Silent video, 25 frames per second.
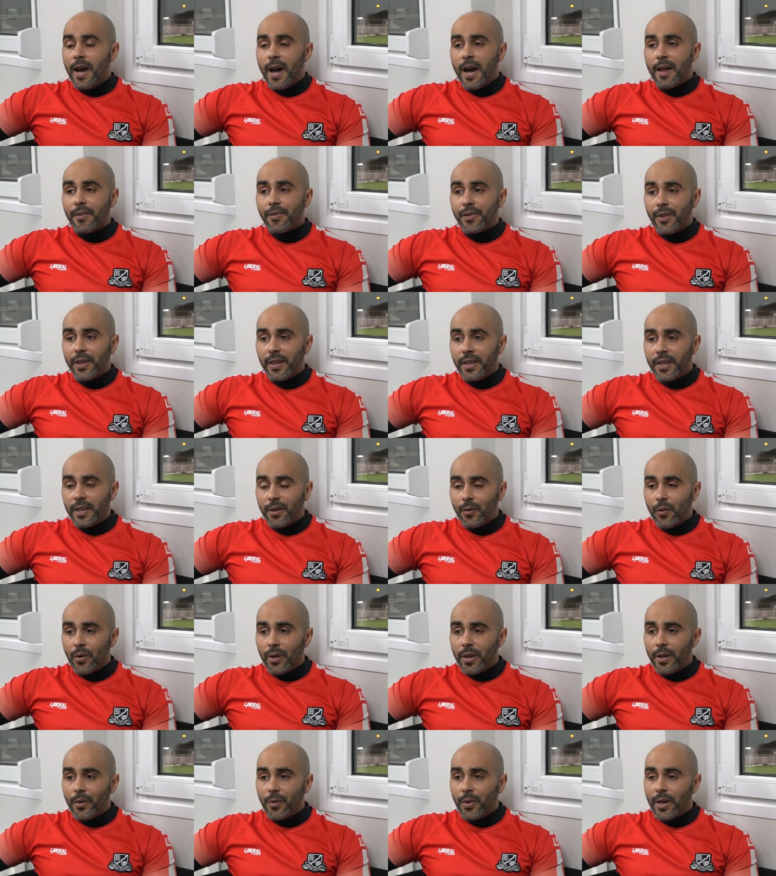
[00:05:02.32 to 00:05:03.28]
I think it
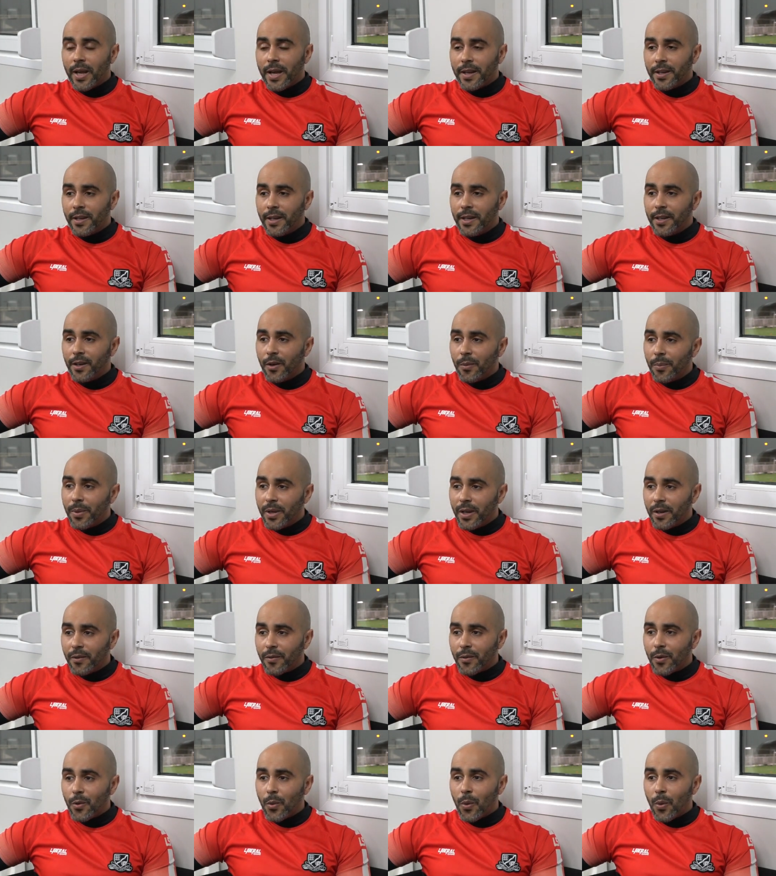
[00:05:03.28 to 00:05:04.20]
will, it will add a little bit of